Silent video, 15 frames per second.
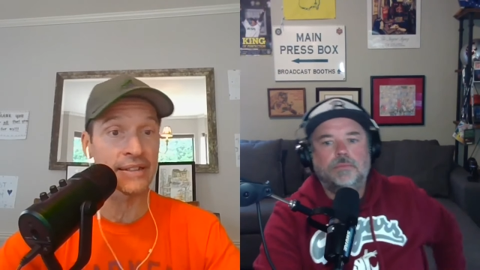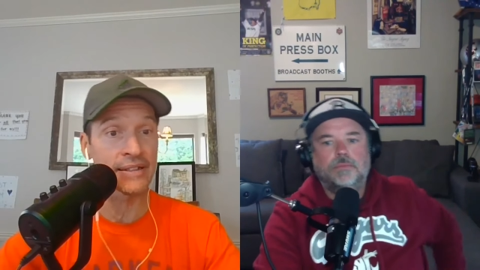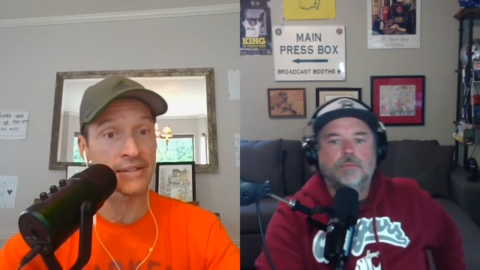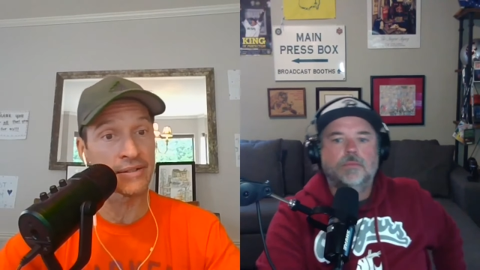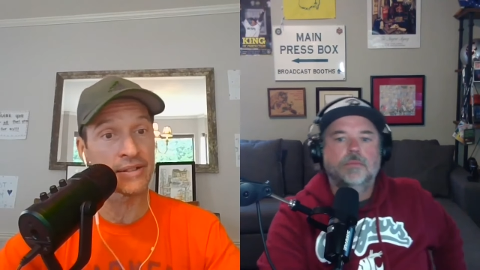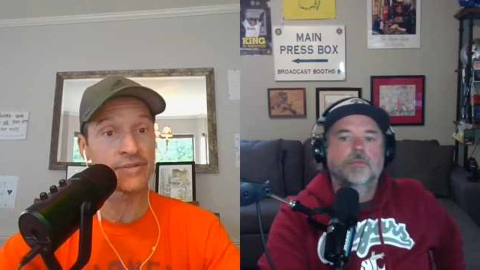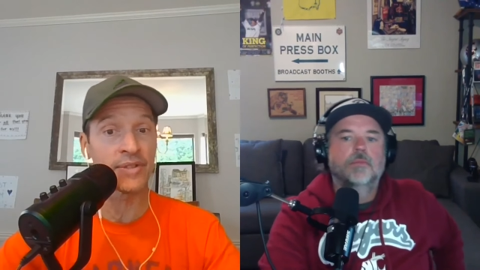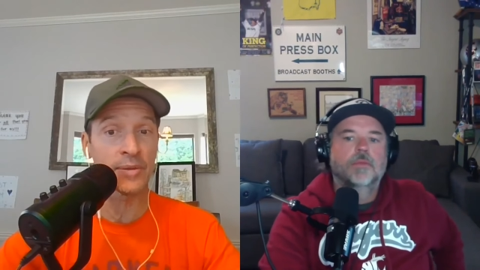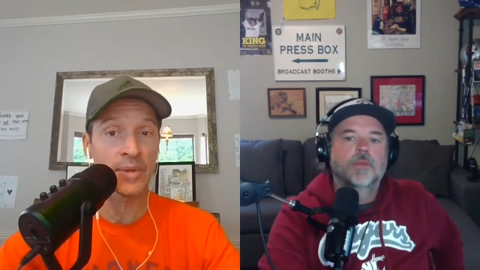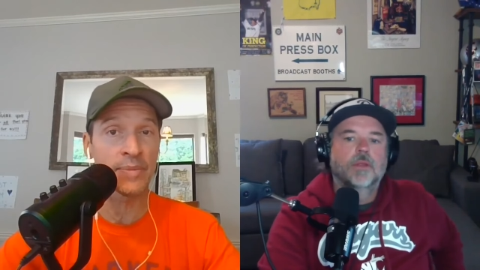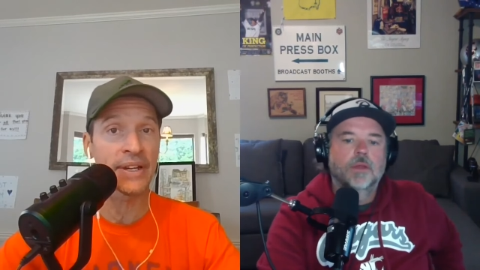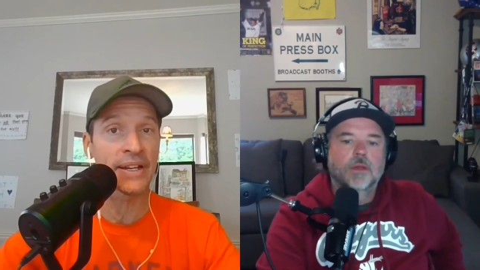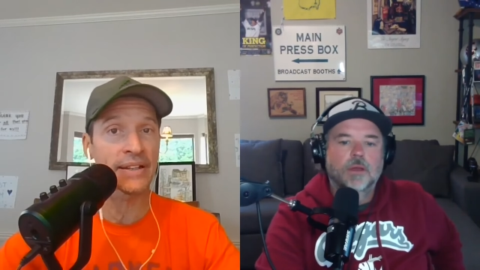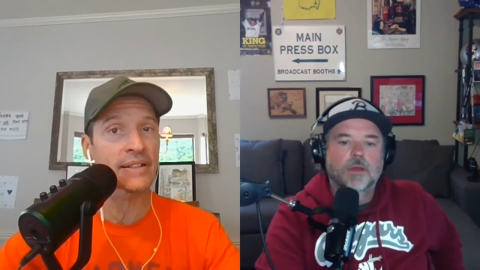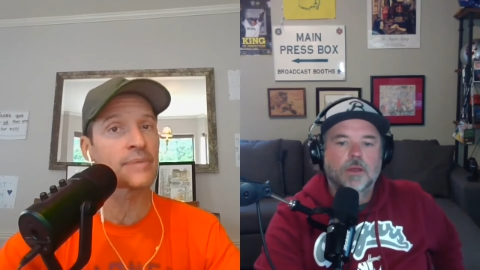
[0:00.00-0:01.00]
Speaker 1: I don't know if I'll be
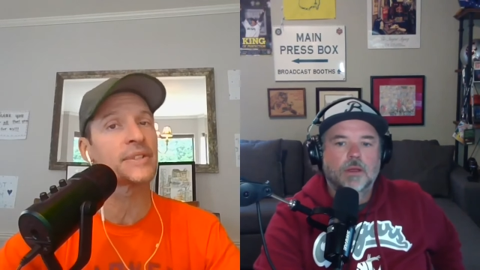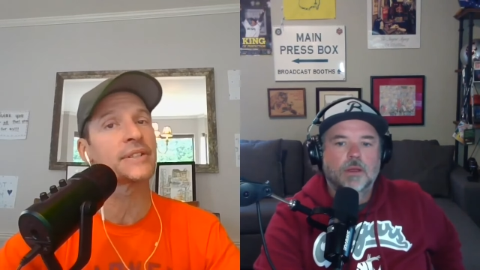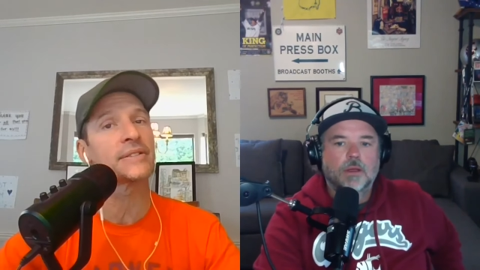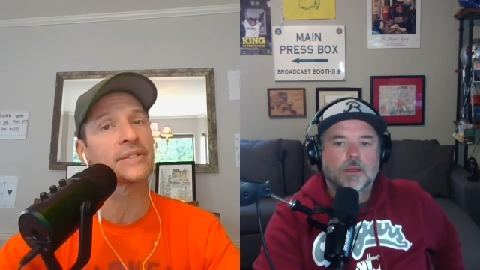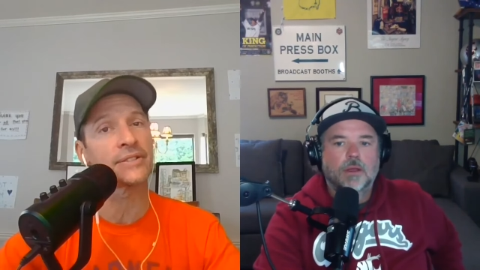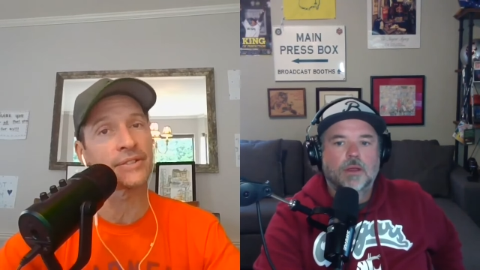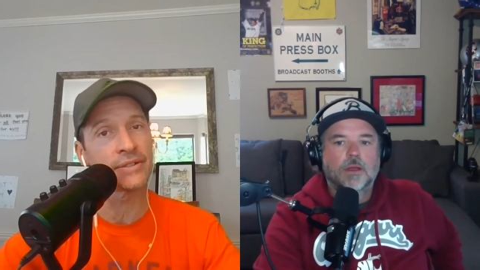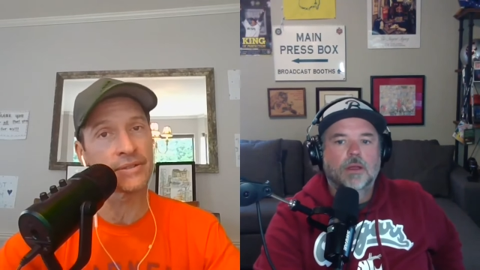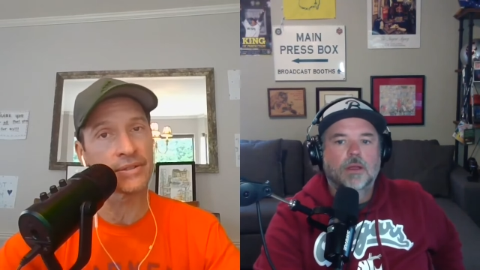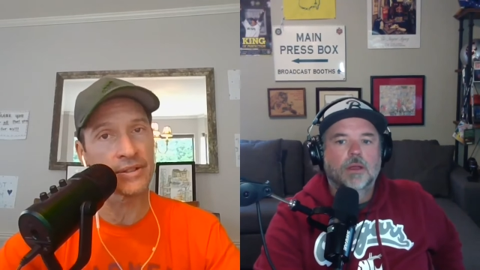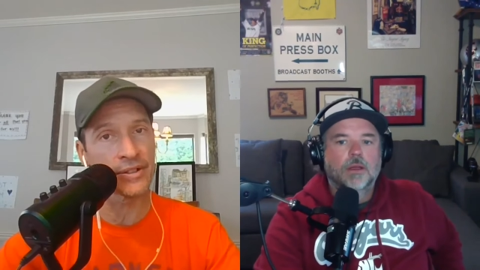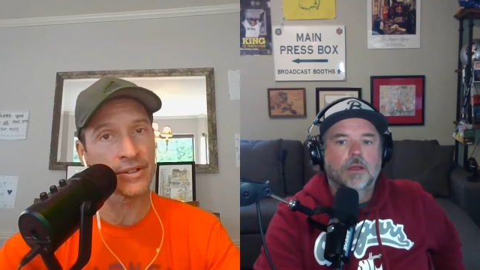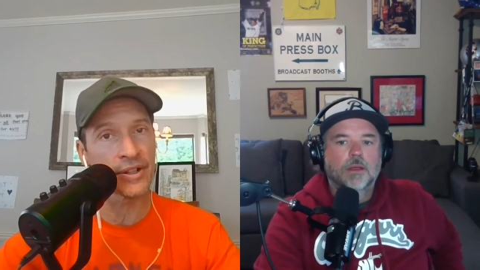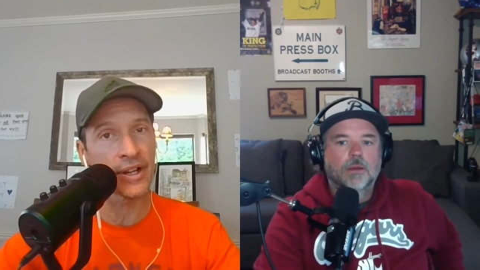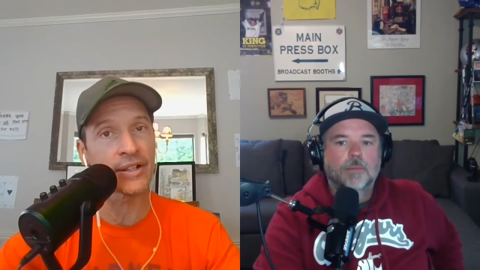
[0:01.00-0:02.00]
back. I'm like, dude,
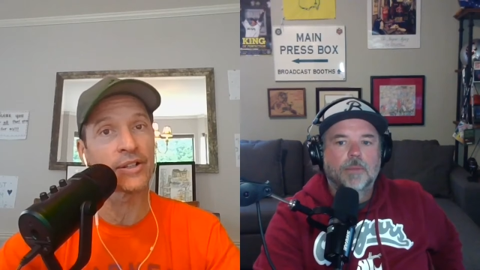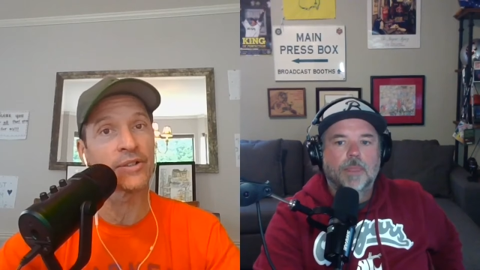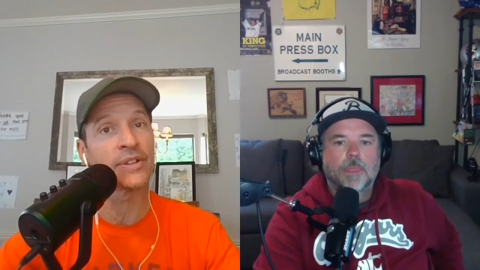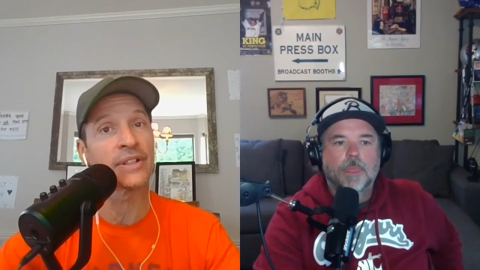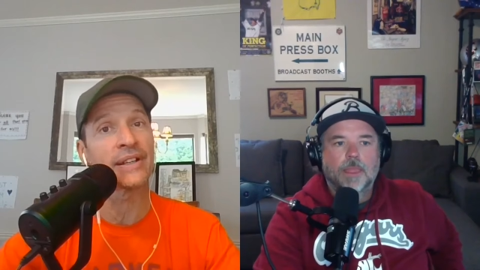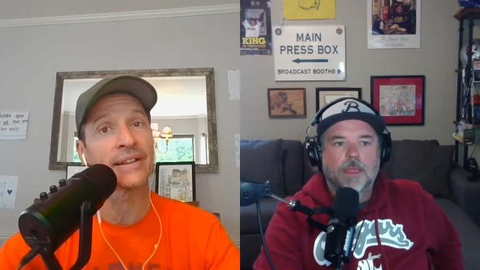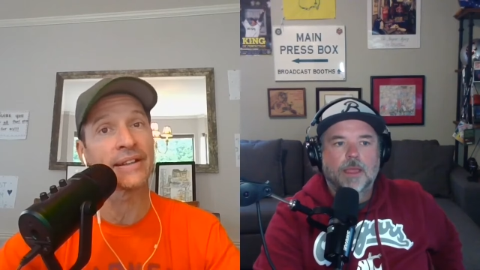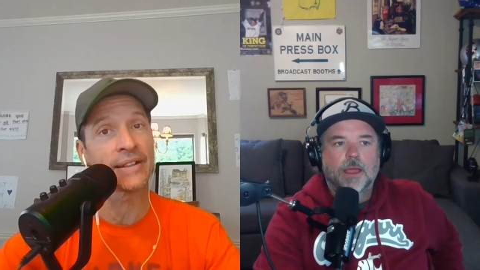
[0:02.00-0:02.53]
you're not going.